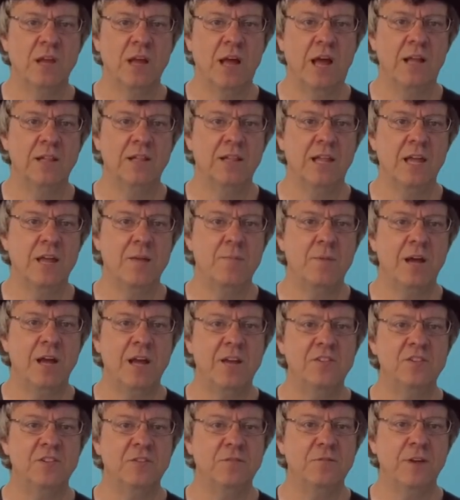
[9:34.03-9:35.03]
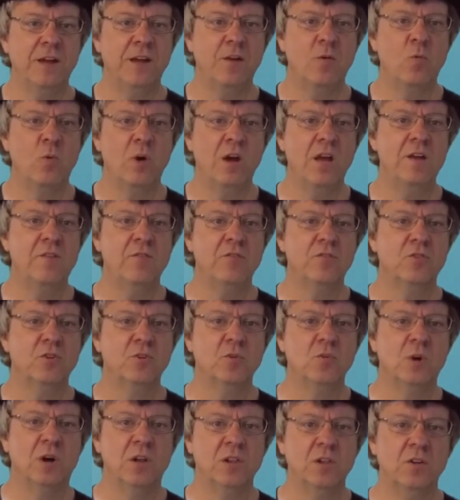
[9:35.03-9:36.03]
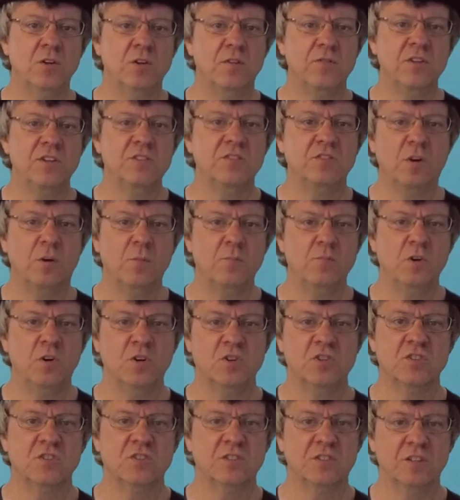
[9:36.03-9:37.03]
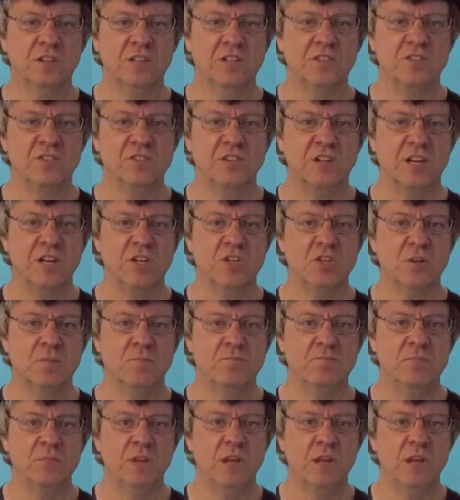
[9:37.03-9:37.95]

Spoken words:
And Labor has in fact waved through a lot of this obnoxious legislation.